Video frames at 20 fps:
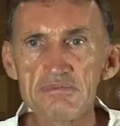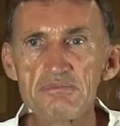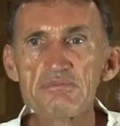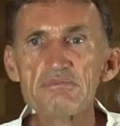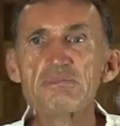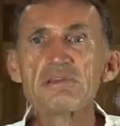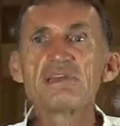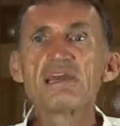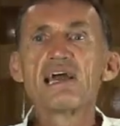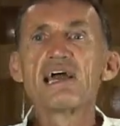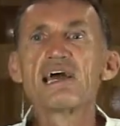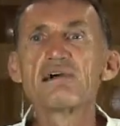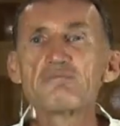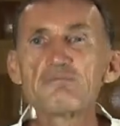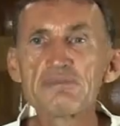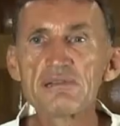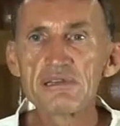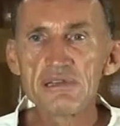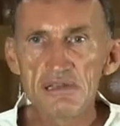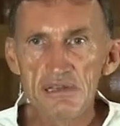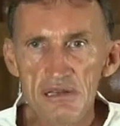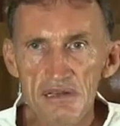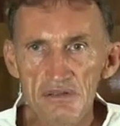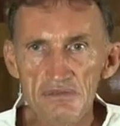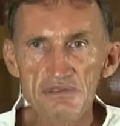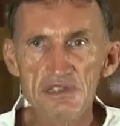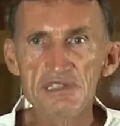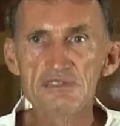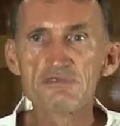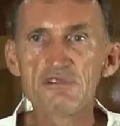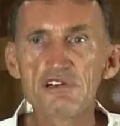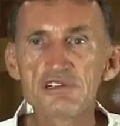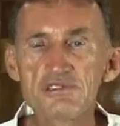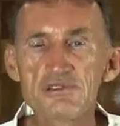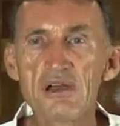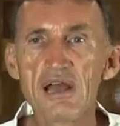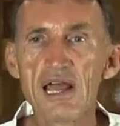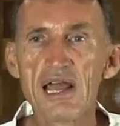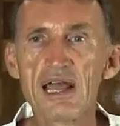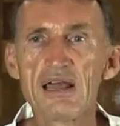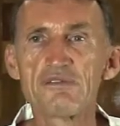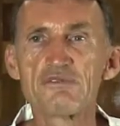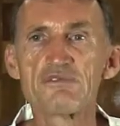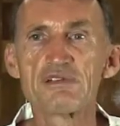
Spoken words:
Be happy with what you have,